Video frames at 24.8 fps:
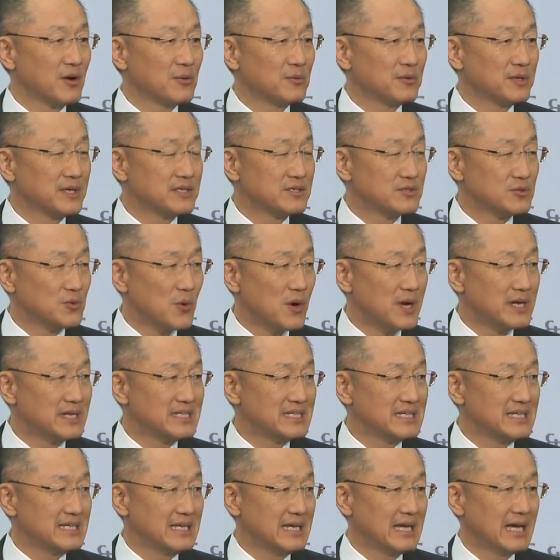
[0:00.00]
only
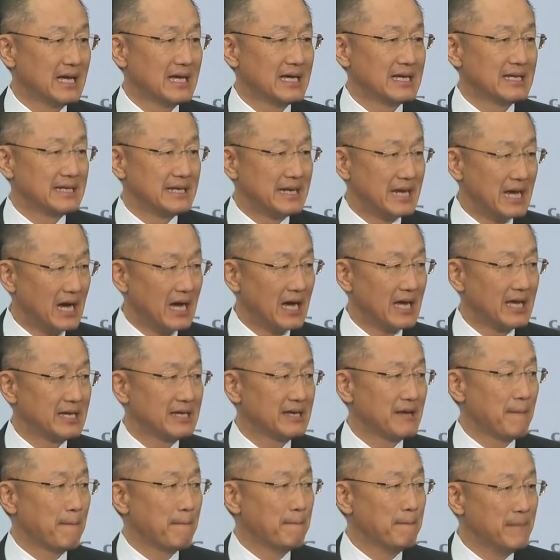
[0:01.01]

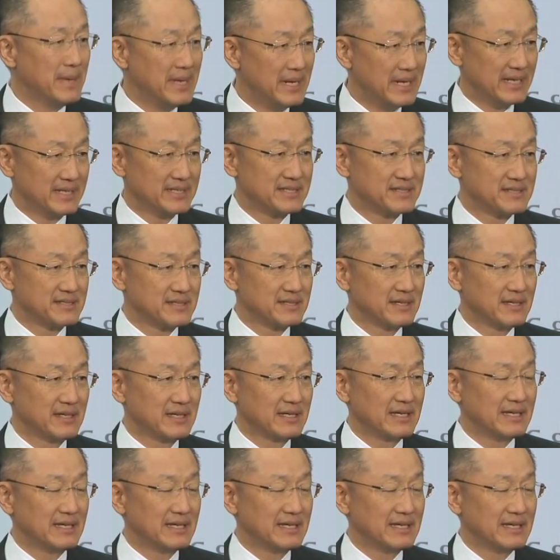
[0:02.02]
twenty-nine minutes